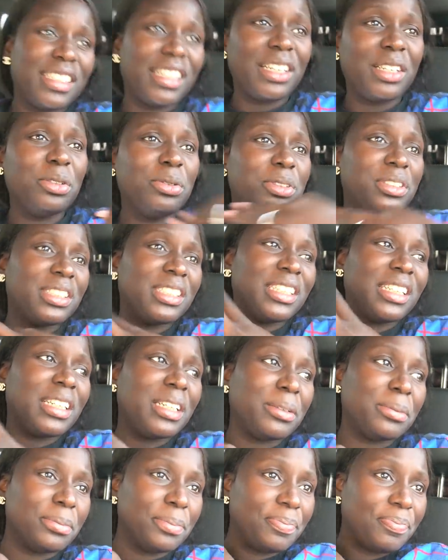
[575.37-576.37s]
to loosen it
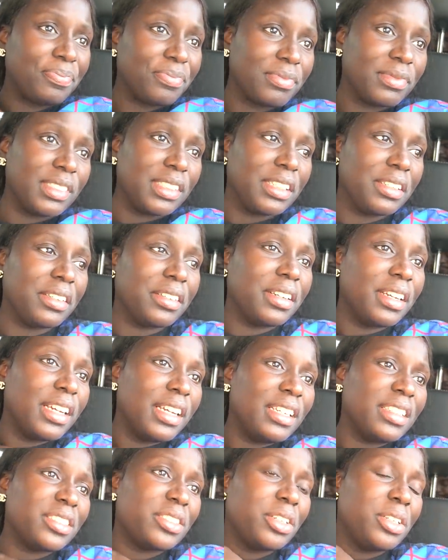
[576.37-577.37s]
up.
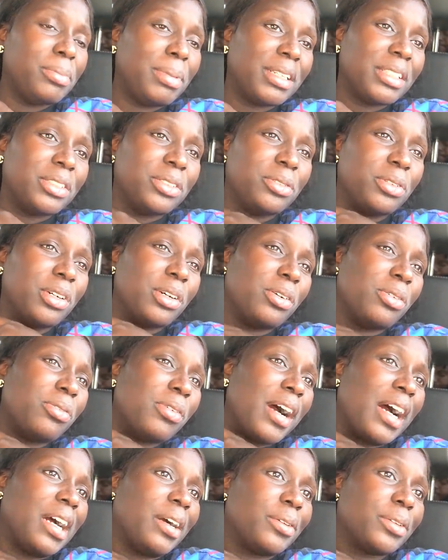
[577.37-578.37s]
So he about to do a whole
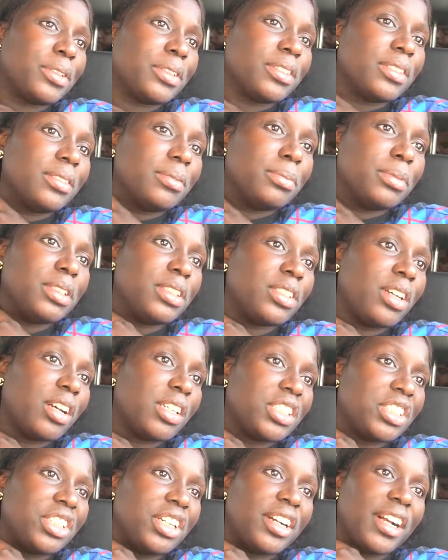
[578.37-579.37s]
hour
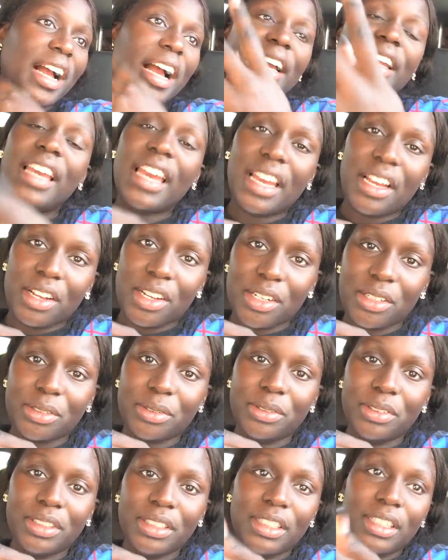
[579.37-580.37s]
massage in there. I can't
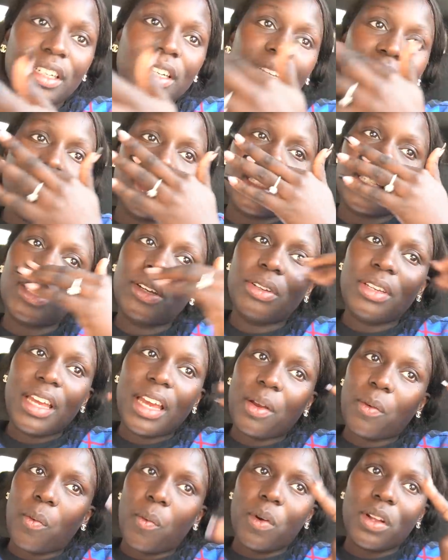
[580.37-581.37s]
go because they only
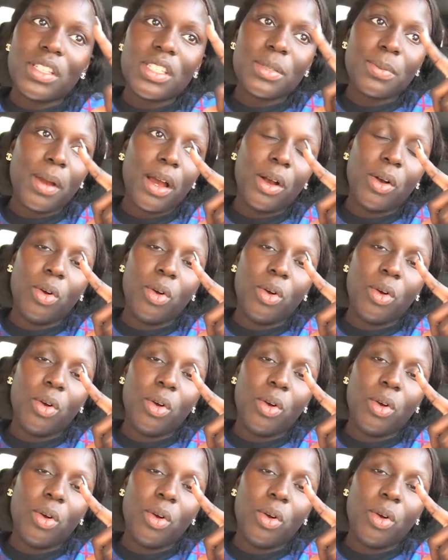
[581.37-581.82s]
have one spot